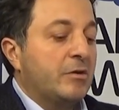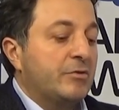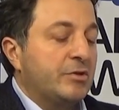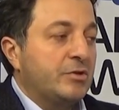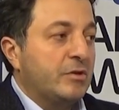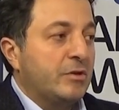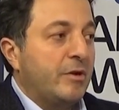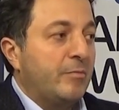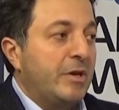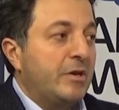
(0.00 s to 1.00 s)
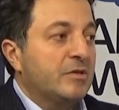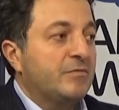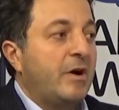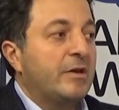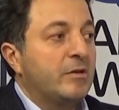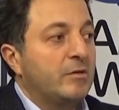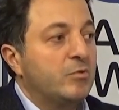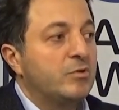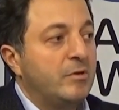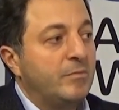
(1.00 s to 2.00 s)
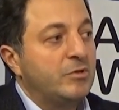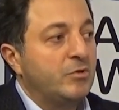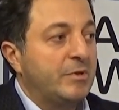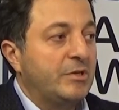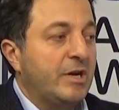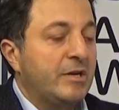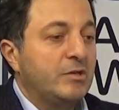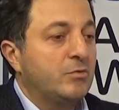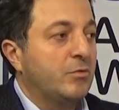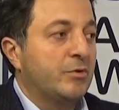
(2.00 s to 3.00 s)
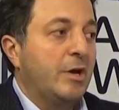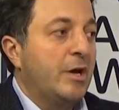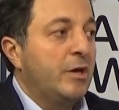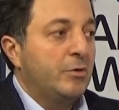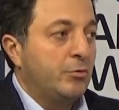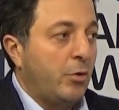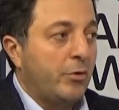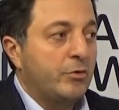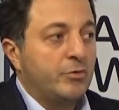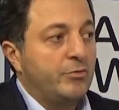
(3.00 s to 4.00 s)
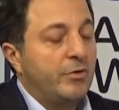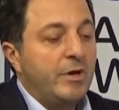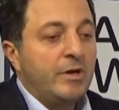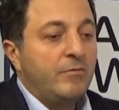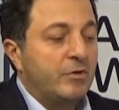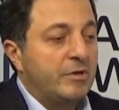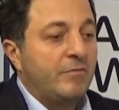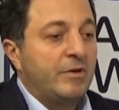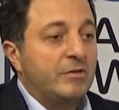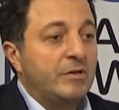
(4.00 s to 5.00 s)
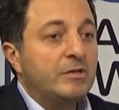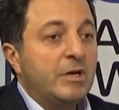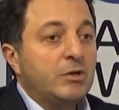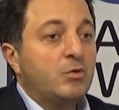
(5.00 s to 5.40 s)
Christian Armenians fighting Muslim Azerbaijanis or Turks or whatever it is.